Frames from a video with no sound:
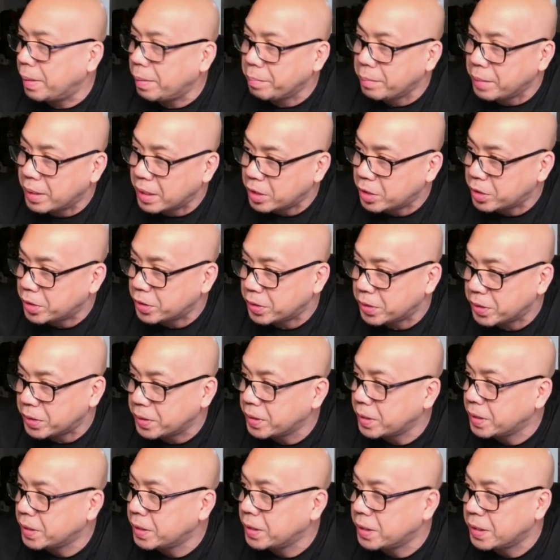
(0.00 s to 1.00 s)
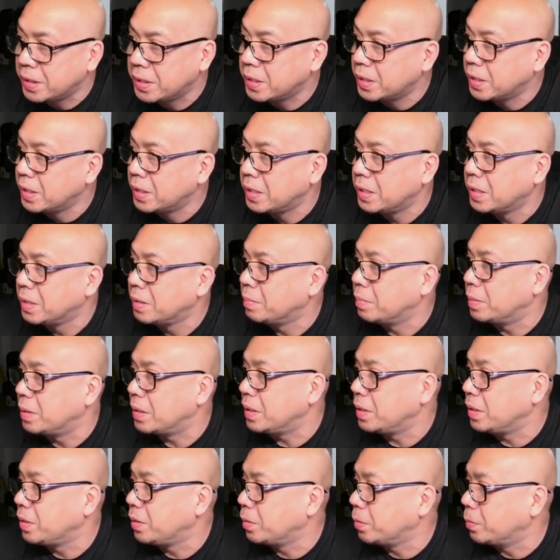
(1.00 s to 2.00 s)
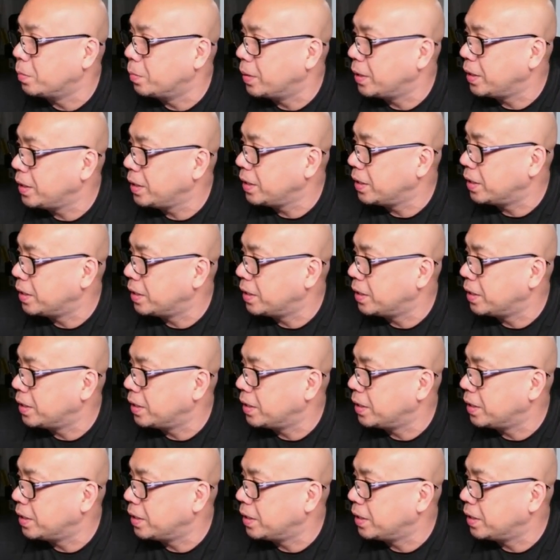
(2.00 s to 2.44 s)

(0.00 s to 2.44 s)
I'm not sure. But either way,